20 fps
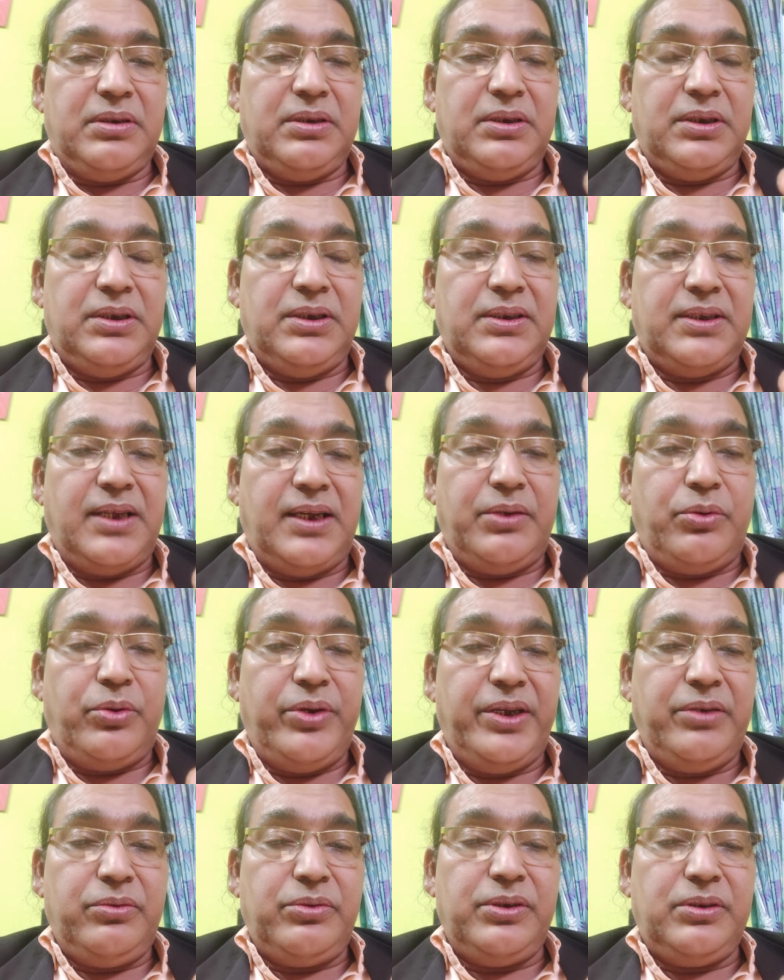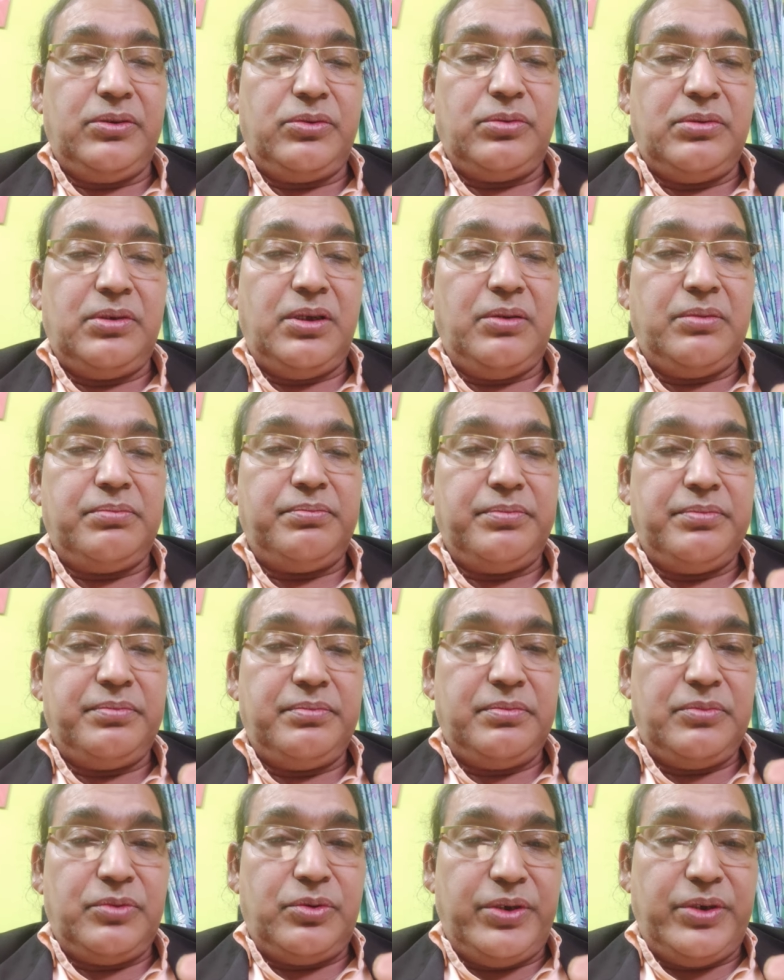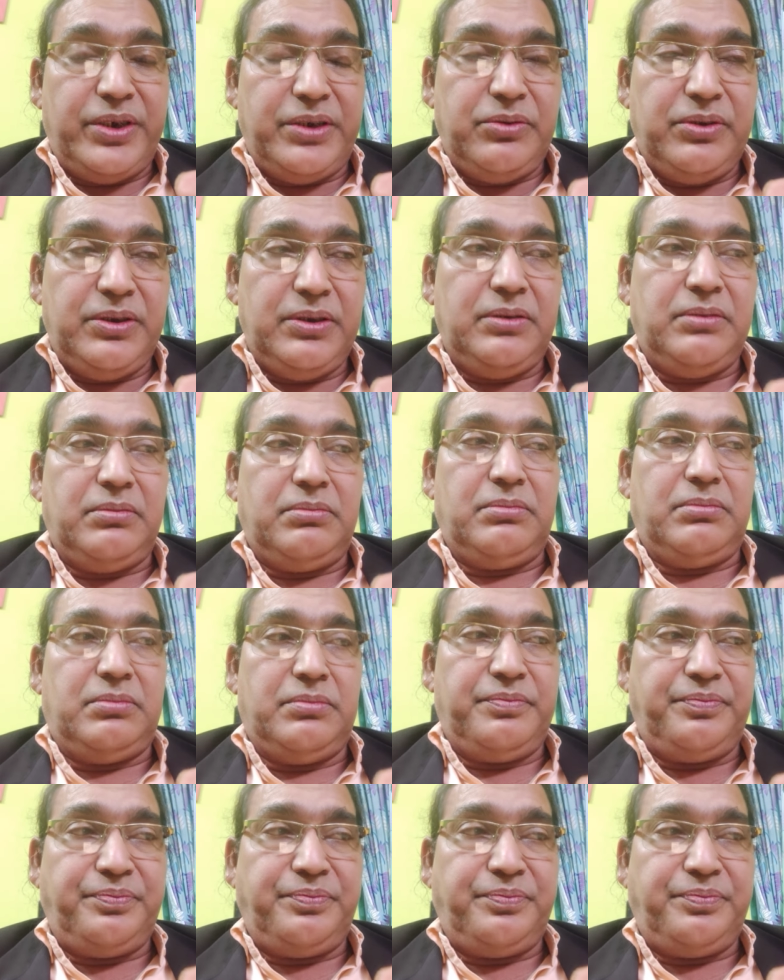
In the when we uh, when we